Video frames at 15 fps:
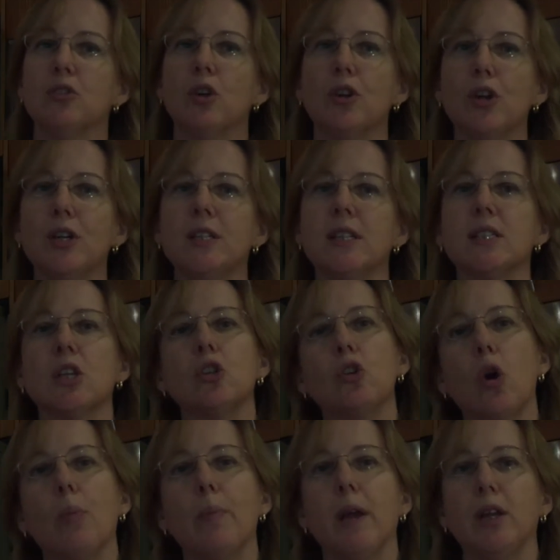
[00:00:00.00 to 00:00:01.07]
Not only does it
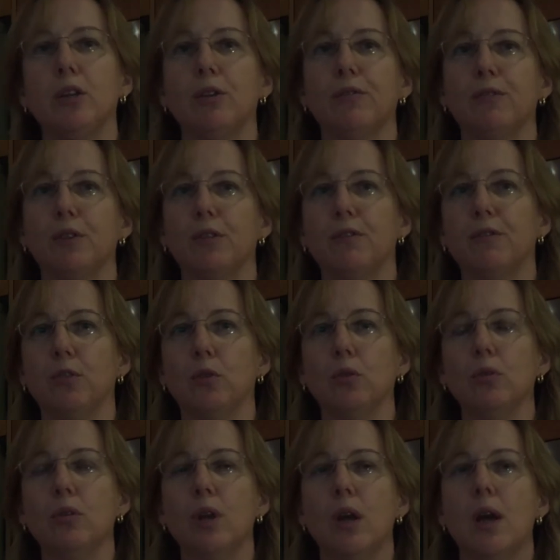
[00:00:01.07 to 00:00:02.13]
not make you feel
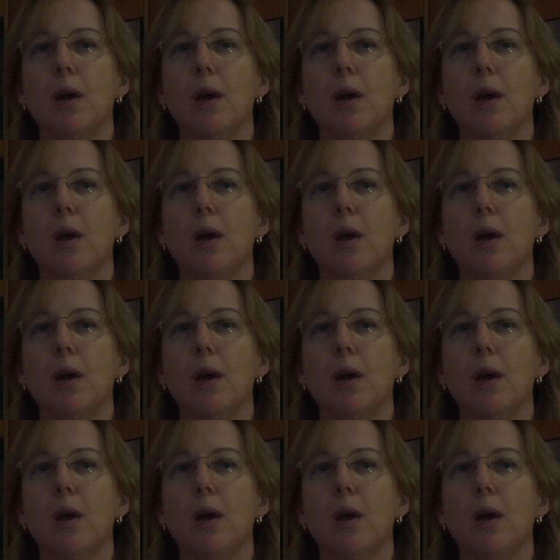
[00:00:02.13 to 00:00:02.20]
full,